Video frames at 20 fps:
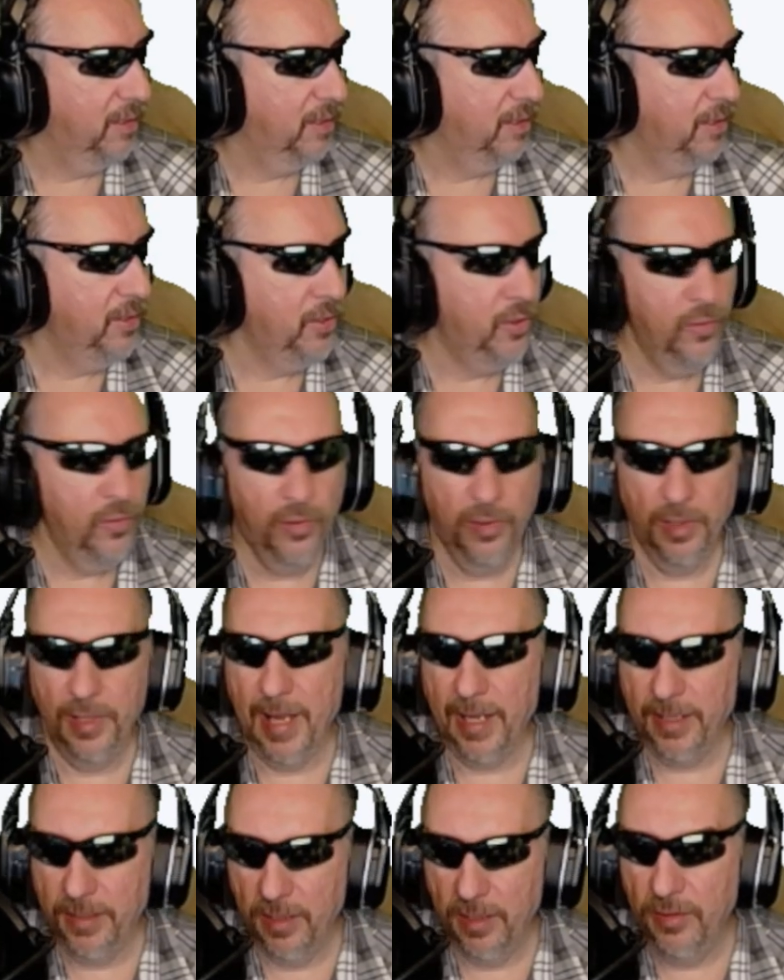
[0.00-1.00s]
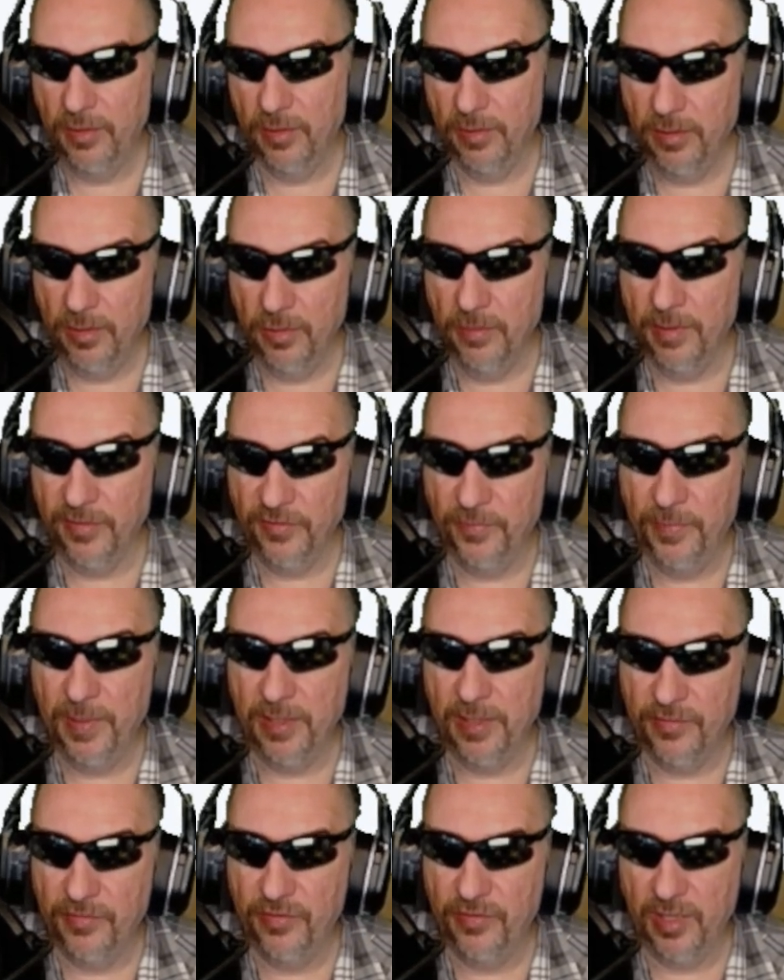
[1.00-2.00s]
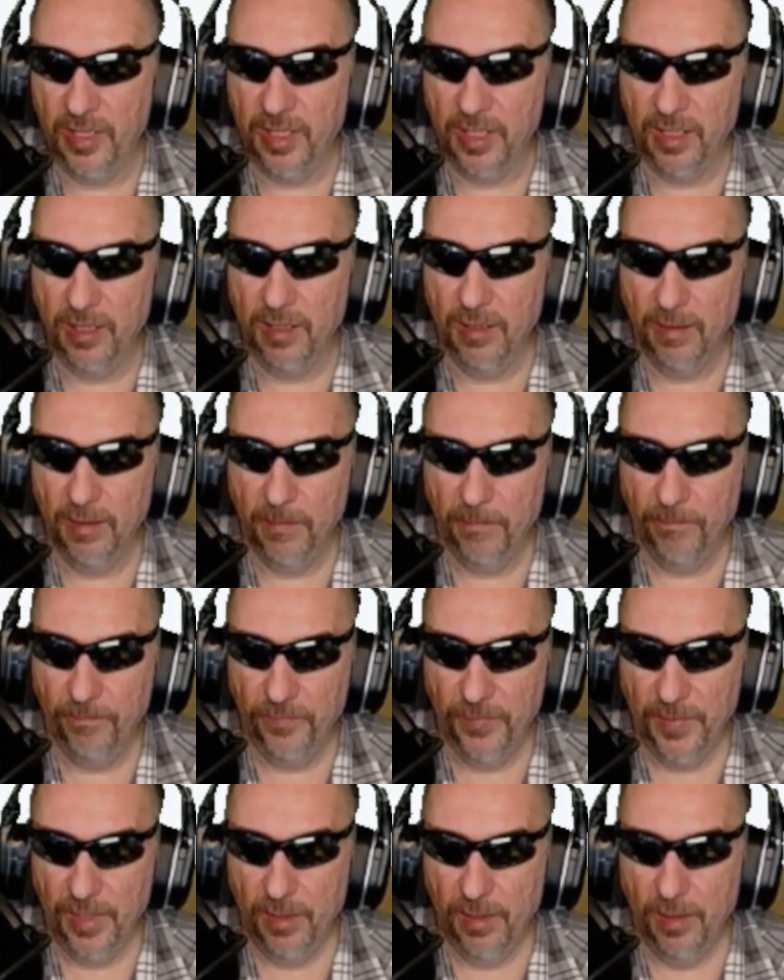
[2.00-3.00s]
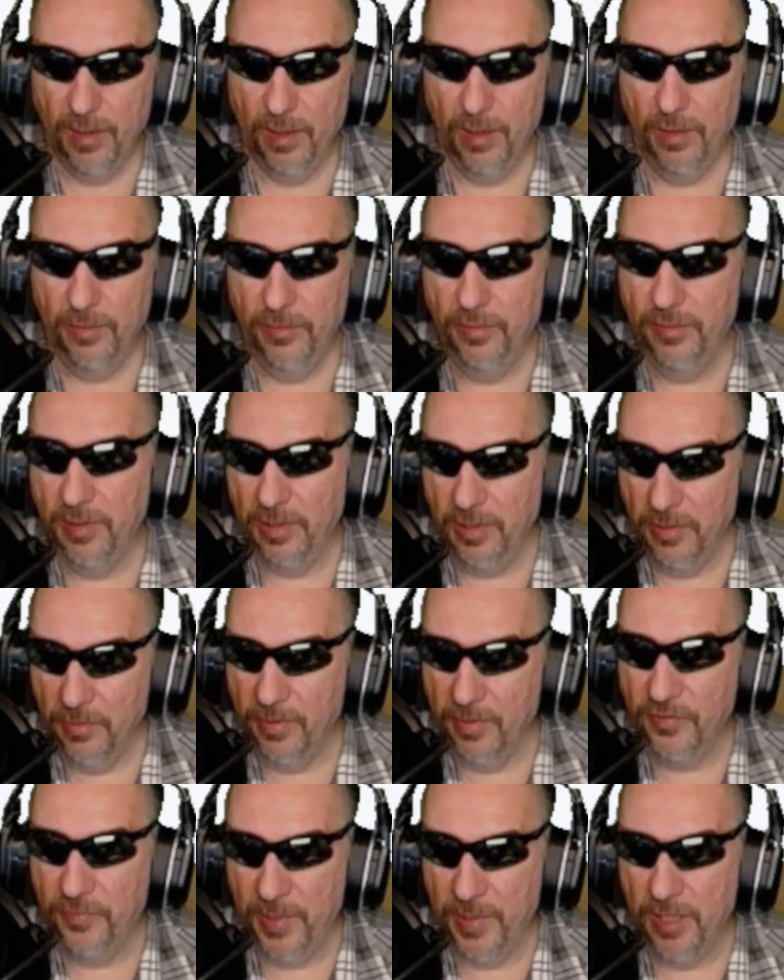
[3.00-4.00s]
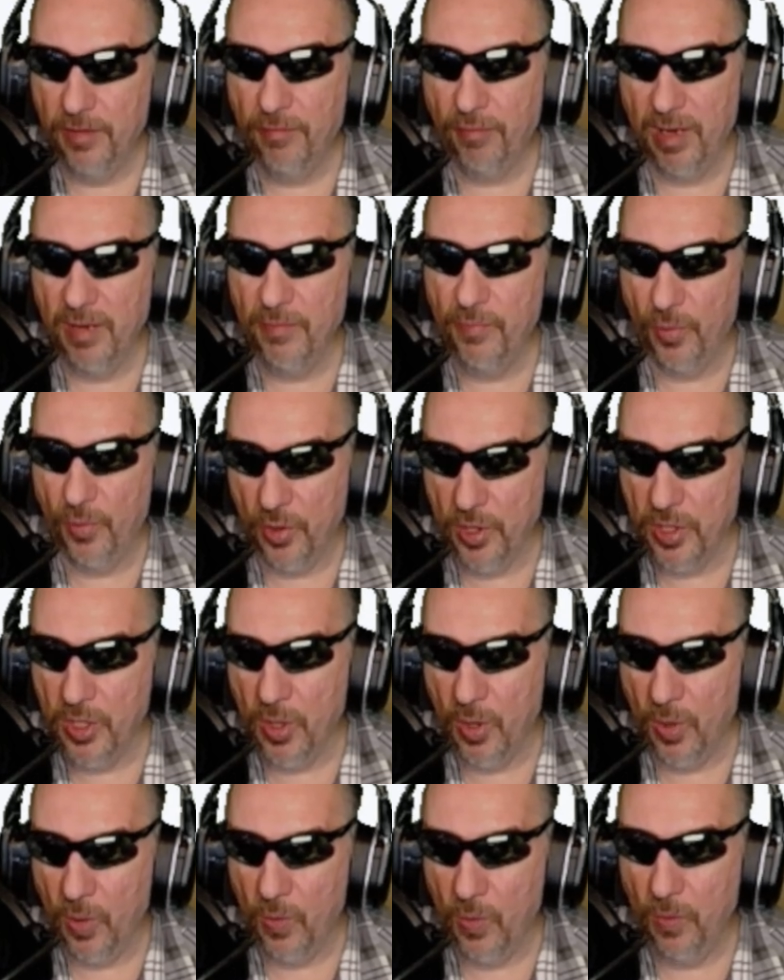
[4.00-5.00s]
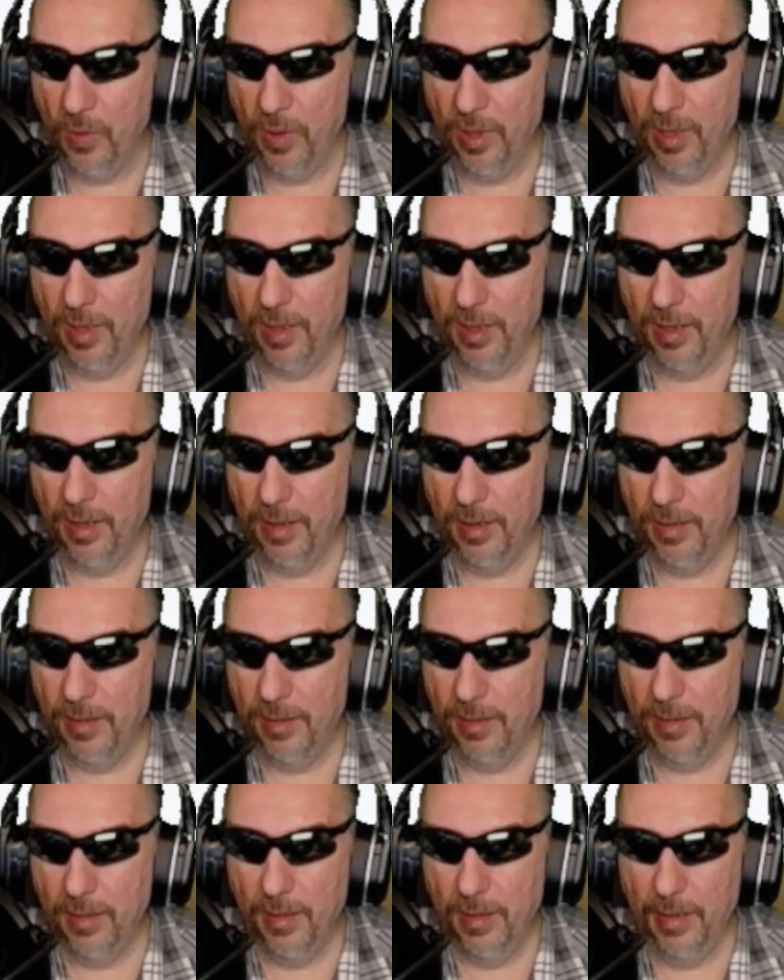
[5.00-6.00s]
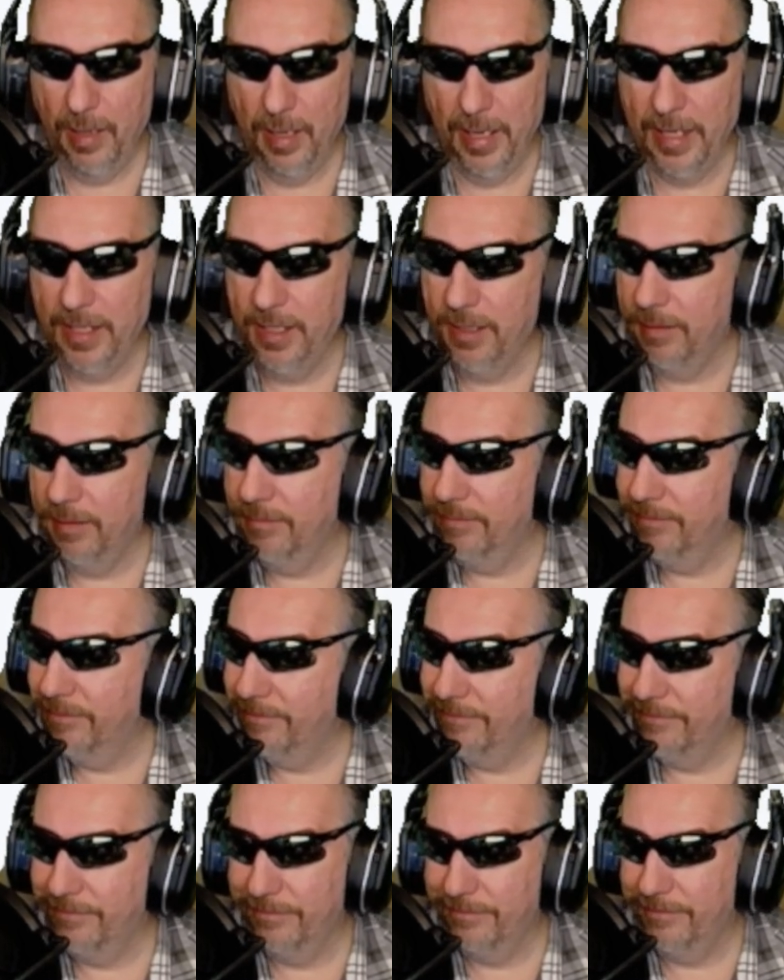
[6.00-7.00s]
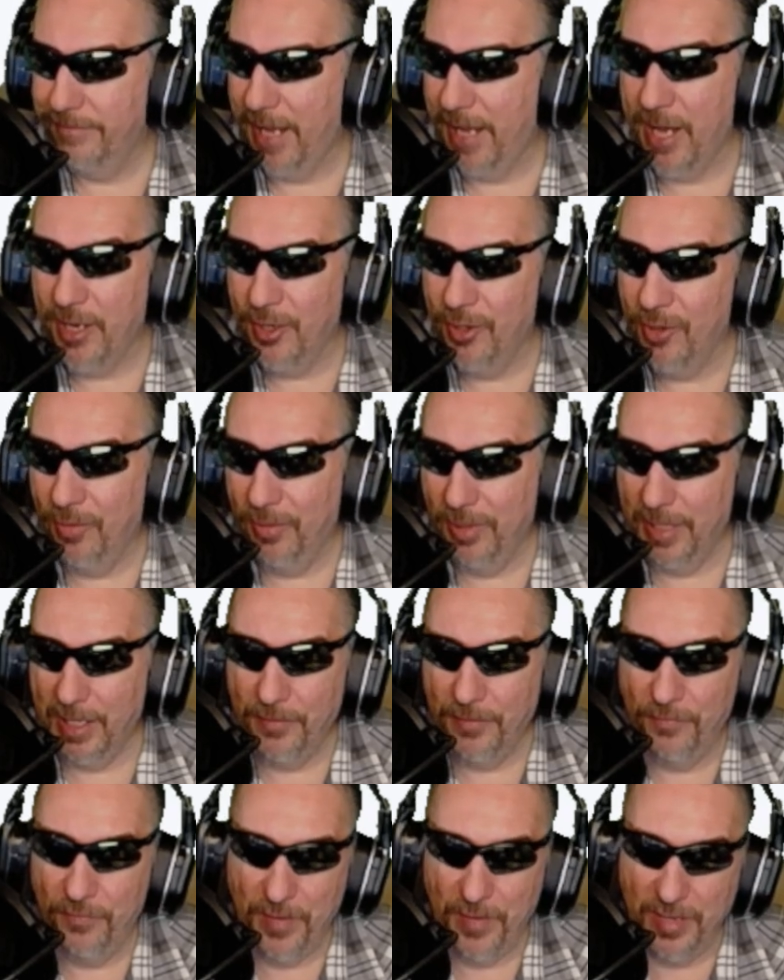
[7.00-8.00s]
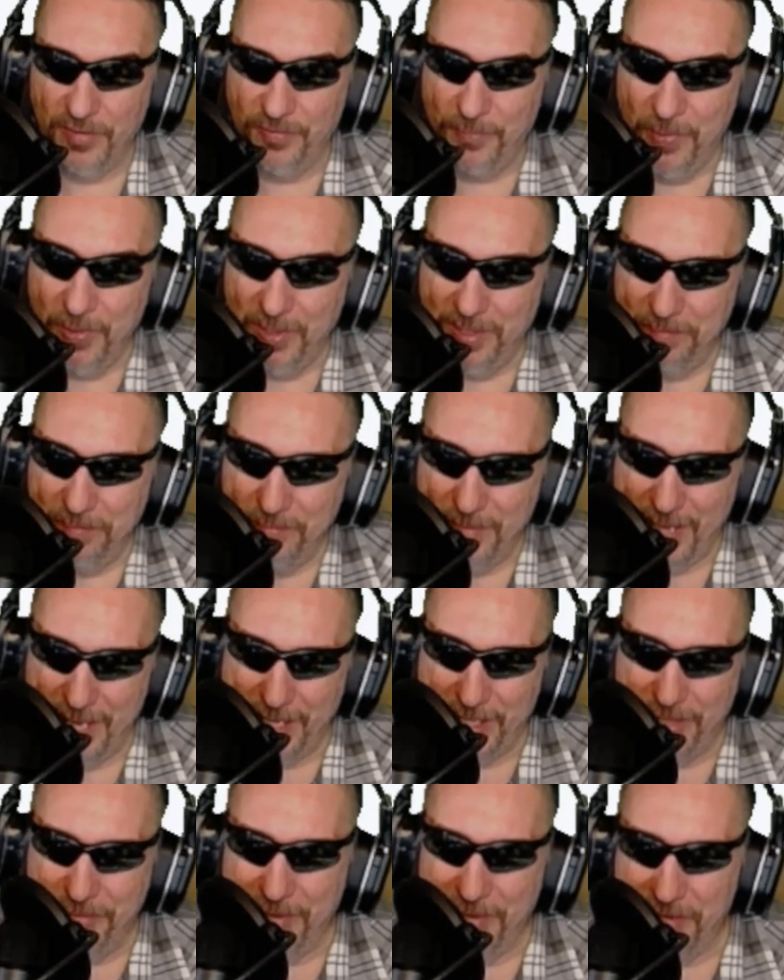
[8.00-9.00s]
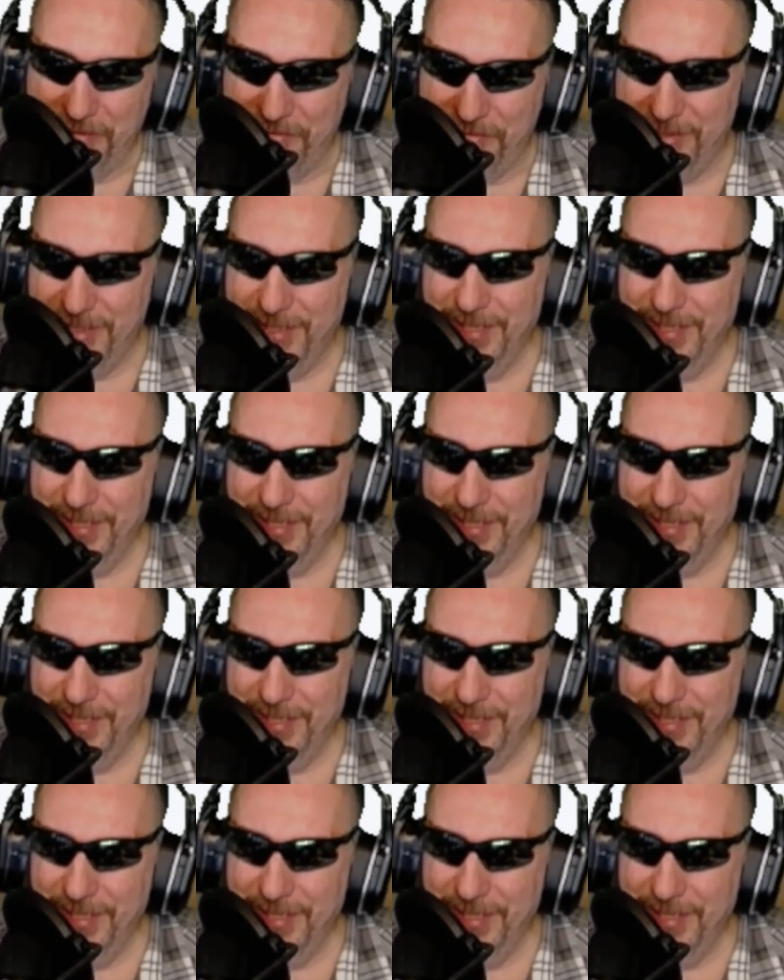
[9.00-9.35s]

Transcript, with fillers: you connecting your USB C to the USB 3.0, like I don't know, like Facebook MetaQuest,